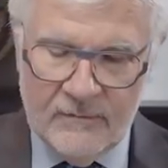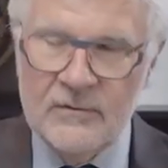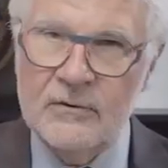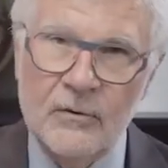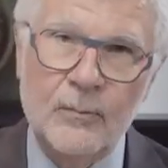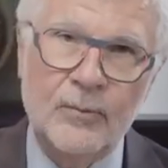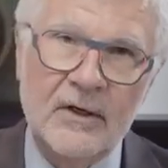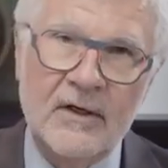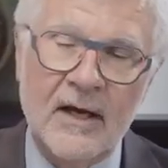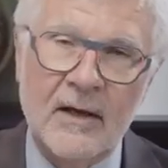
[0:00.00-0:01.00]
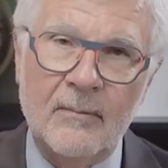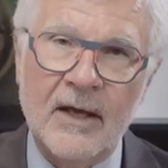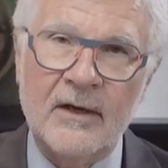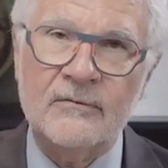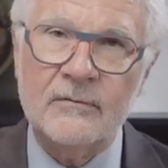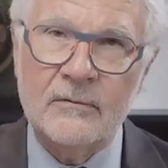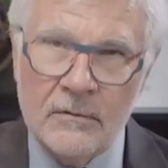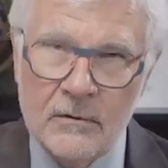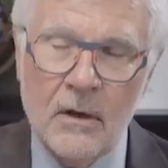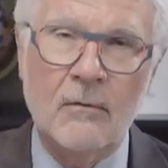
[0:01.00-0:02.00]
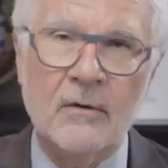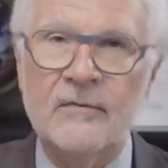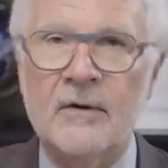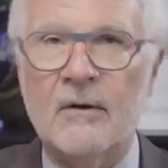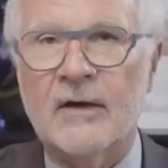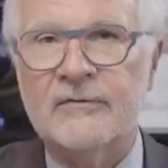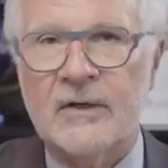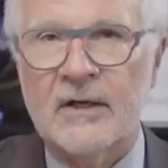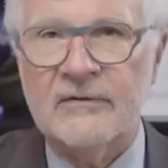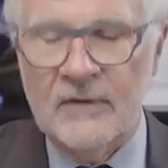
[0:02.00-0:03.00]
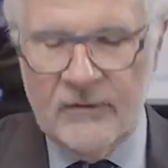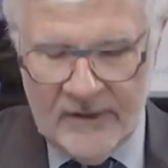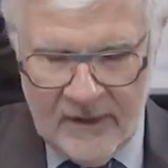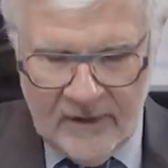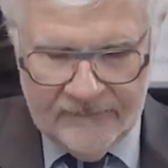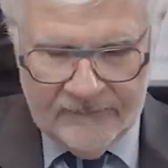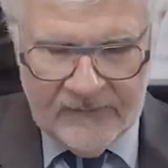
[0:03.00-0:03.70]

to pre-diabetics lowered their oxidized L D L.